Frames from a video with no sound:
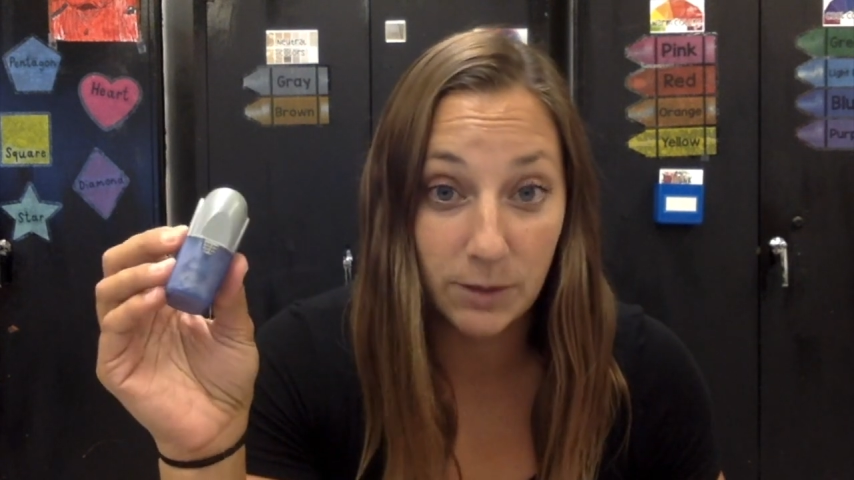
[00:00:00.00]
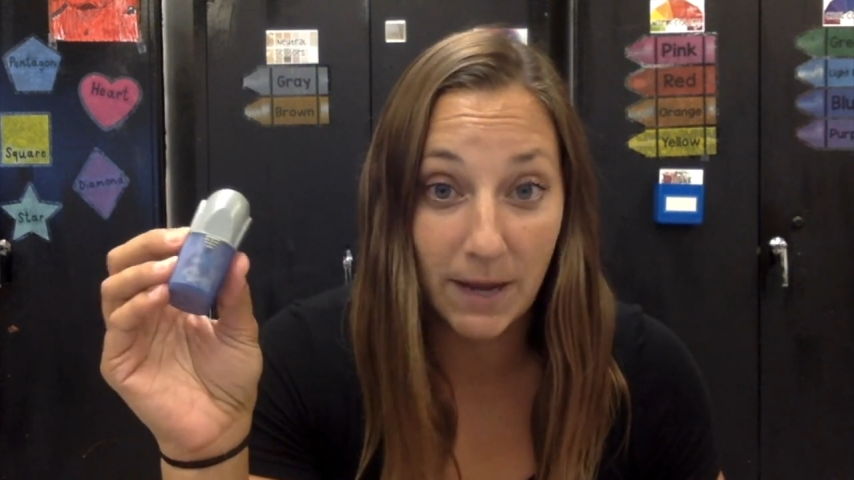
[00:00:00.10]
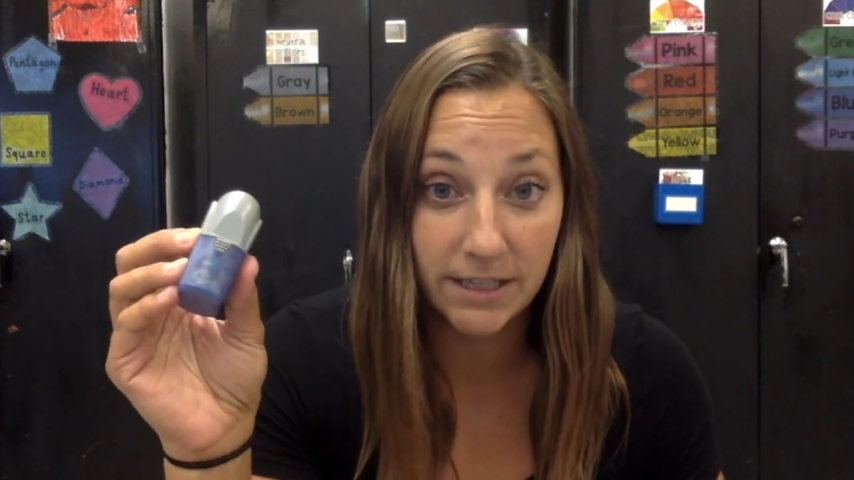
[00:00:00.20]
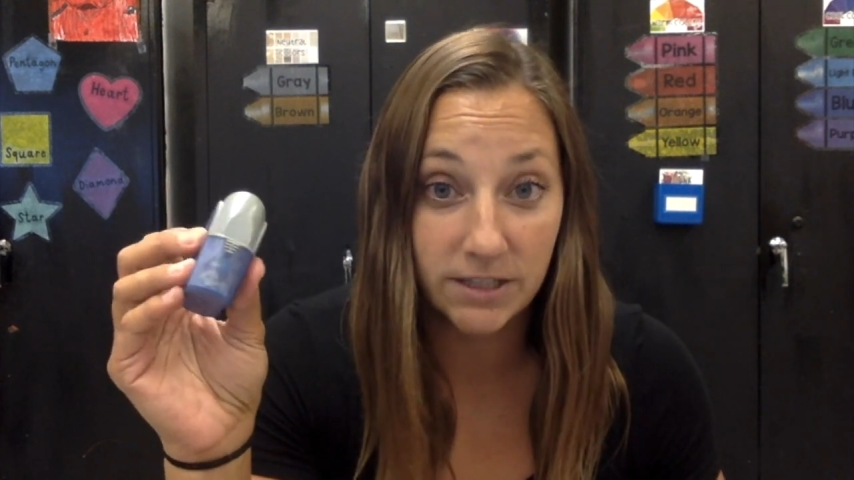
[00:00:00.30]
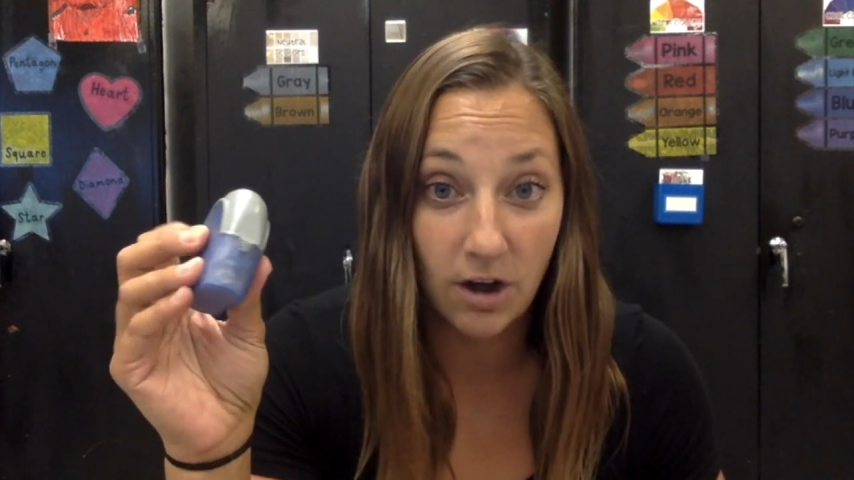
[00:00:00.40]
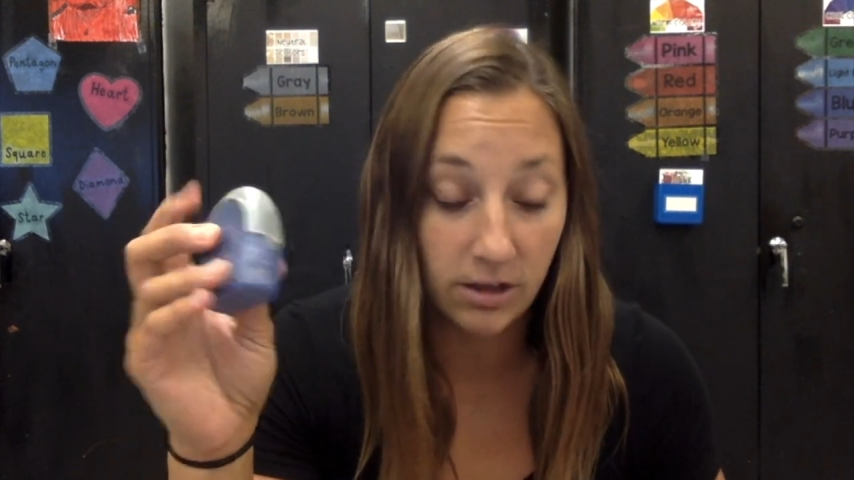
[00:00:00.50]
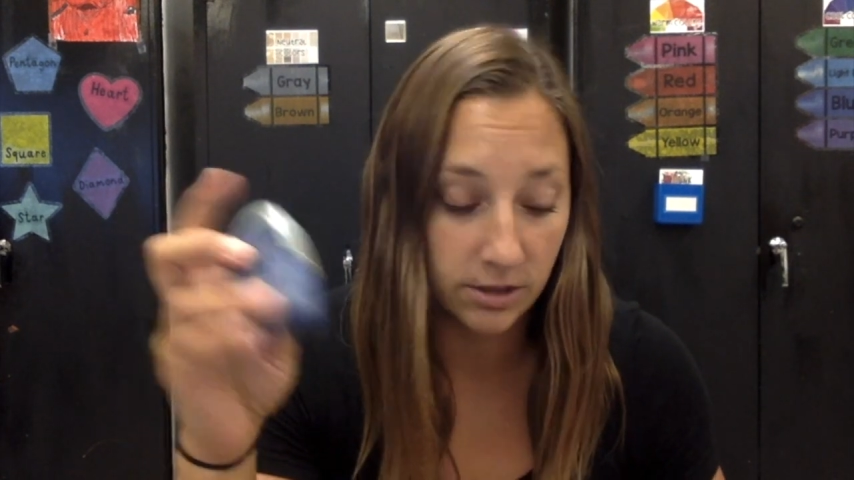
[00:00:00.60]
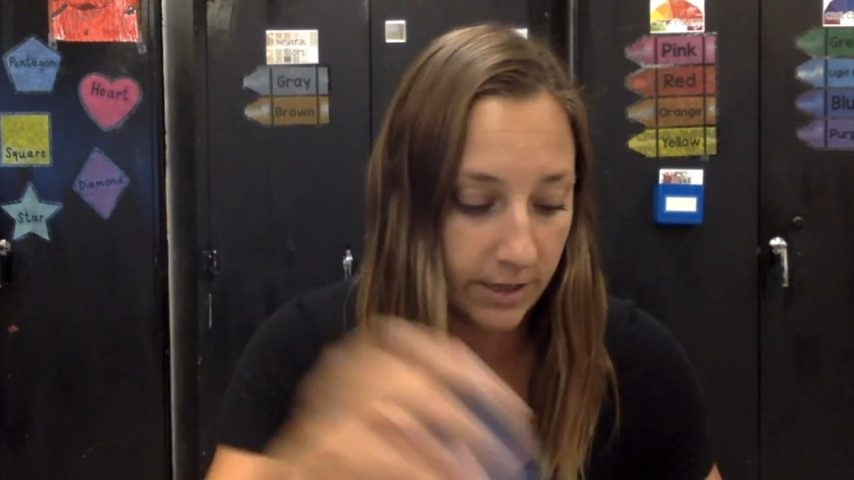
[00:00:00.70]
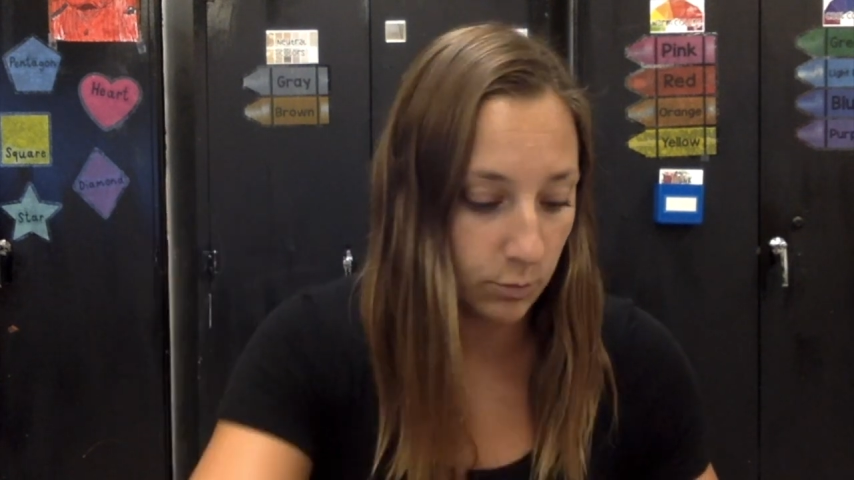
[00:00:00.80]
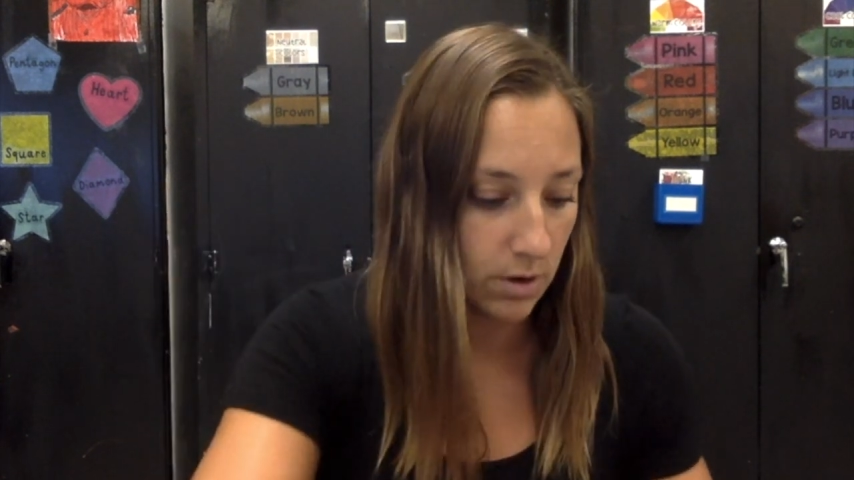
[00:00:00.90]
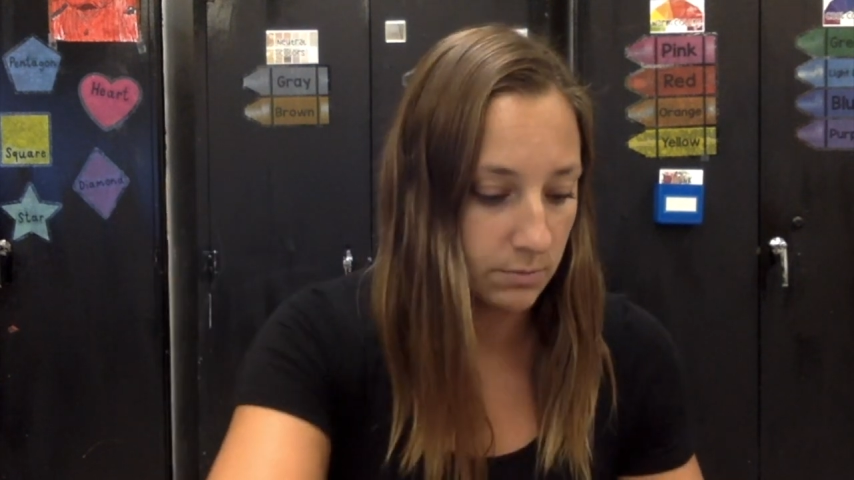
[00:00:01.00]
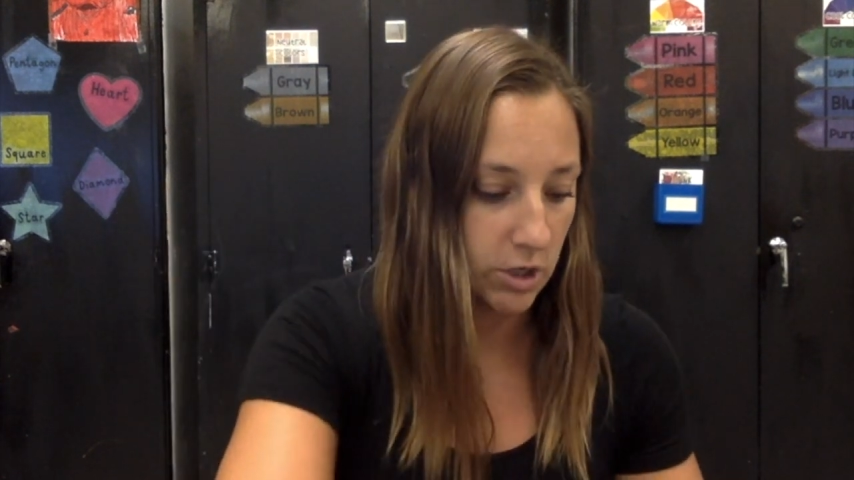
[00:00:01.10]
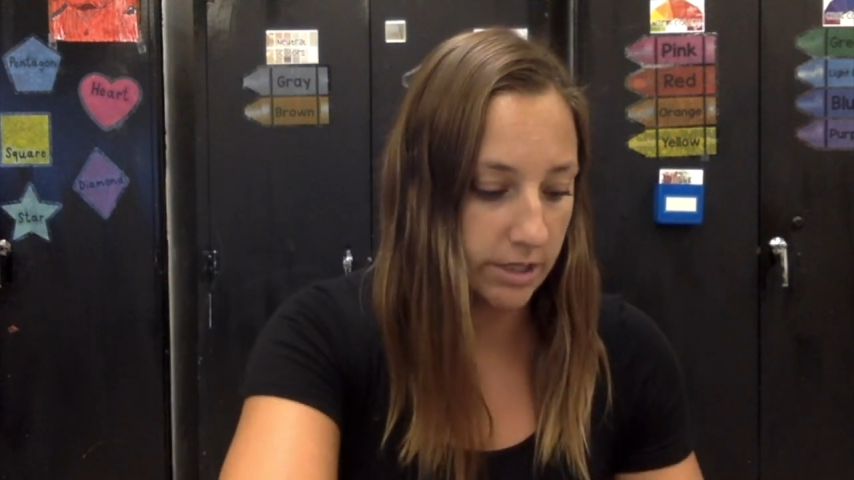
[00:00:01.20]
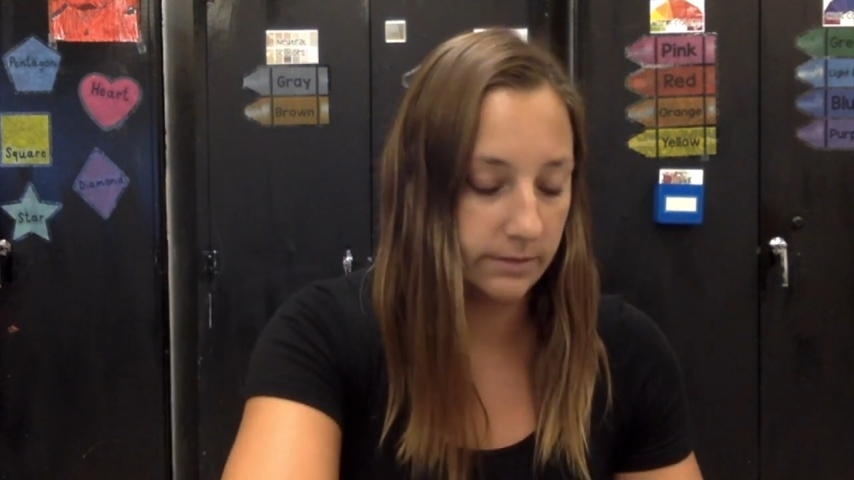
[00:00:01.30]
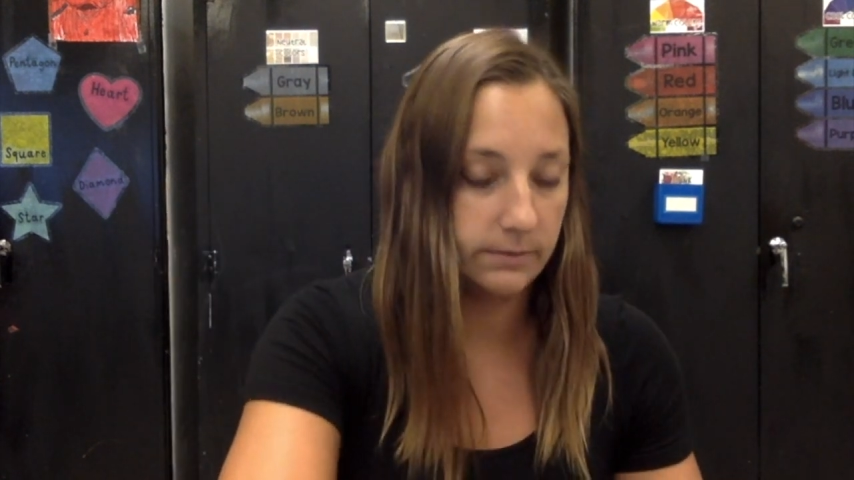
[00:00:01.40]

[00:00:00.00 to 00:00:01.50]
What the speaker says: about $1 at Walmart.